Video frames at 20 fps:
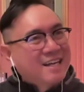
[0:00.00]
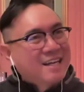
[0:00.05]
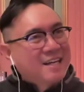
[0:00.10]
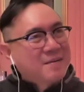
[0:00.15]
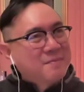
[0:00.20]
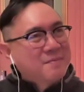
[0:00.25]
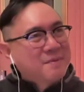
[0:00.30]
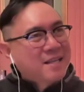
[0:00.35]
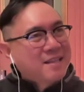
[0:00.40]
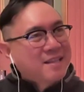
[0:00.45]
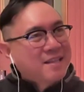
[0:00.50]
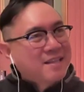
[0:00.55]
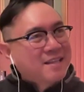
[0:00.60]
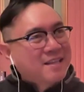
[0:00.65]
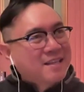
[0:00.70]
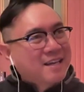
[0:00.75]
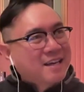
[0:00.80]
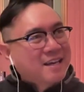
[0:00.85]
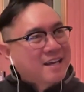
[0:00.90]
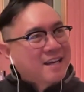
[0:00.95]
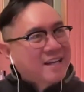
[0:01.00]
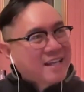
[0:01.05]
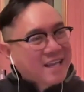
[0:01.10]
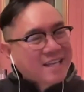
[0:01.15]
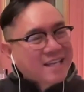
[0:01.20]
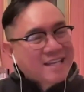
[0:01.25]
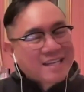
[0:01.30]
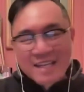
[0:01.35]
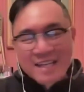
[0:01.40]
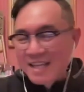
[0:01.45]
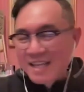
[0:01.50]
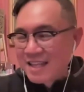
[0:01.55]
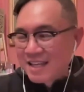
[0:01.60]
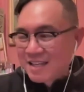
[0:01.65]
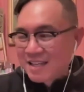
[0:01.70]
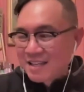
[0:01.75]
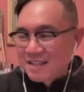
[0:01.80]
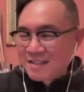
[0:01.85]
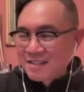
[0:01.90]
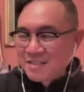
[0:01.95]
um and again, like I
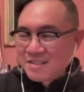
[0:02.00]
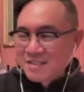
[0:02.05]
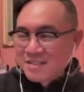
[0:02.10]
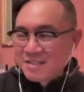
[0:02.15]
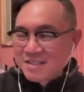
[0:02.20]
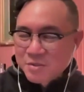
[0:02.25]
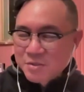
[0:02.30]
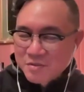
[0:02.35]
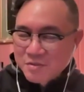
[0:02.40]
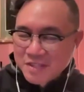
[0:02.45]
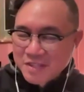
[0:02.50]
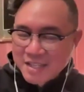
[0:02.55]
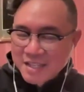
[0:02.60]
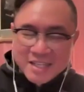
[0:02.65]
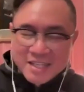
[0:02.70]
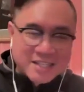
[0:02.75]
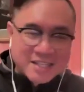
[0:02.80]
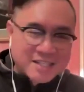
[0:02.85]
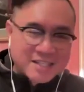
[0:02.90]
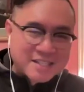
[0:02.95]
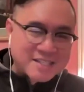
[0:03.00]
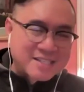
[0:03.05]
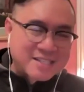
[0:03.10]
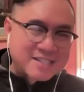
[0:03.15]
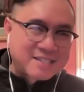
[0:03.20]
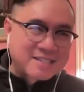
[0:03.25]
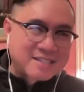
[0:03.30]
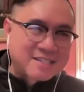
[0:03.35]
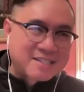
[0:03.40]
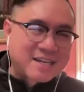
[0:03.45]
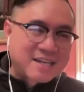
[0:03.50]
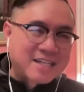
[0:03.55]
think just sort of leaning into this